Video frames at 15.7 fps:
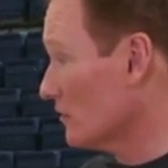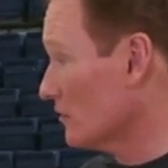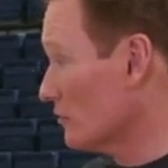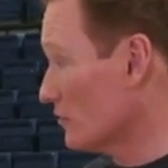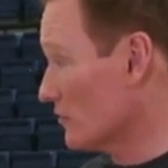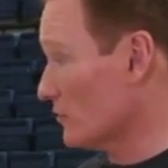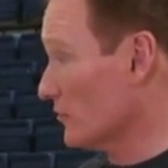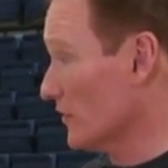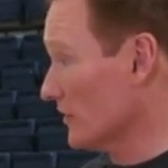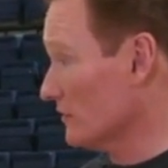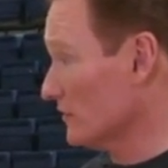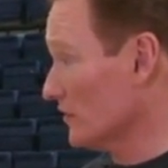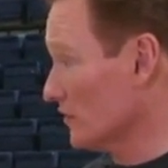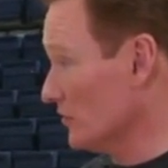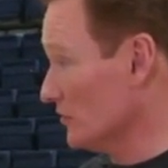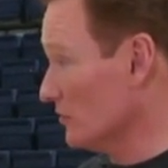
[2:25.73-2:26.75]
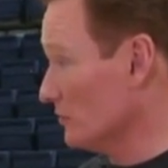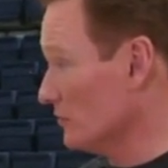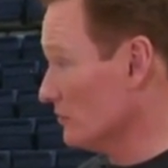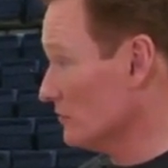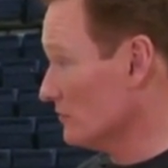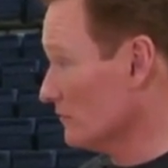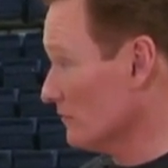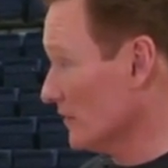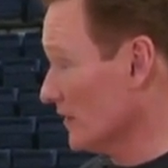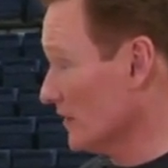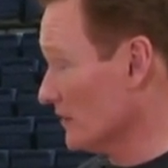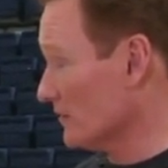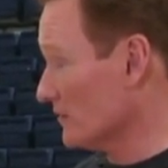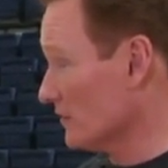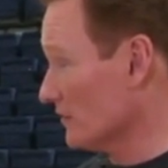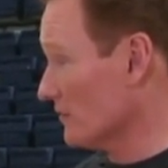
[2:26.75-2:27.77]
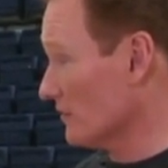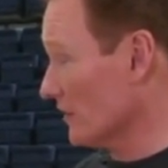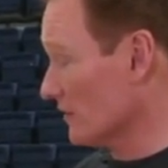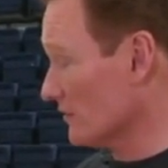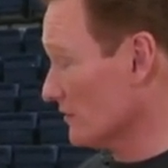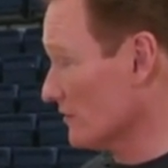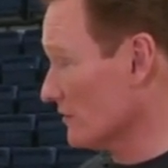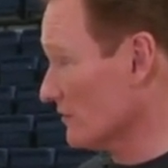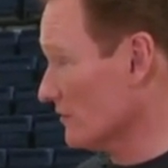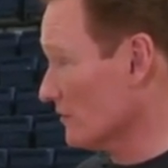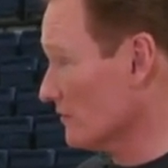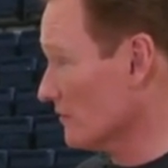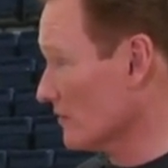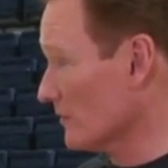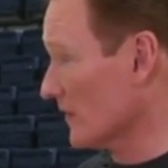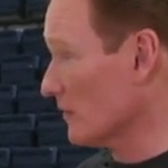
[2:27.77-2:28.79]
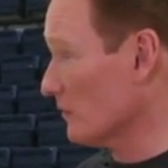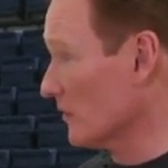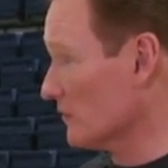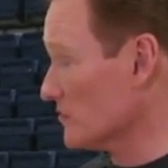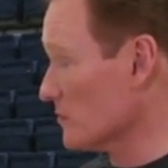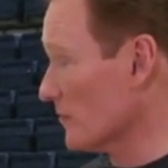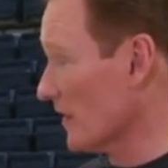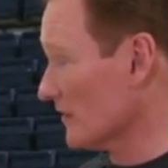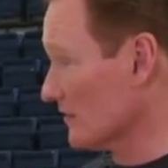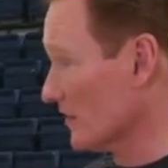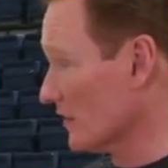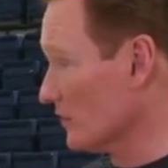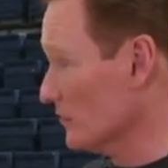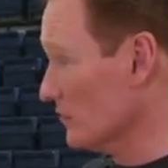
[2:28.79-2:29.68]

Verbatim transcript: who the real you is, because that's something I want to respect. Is that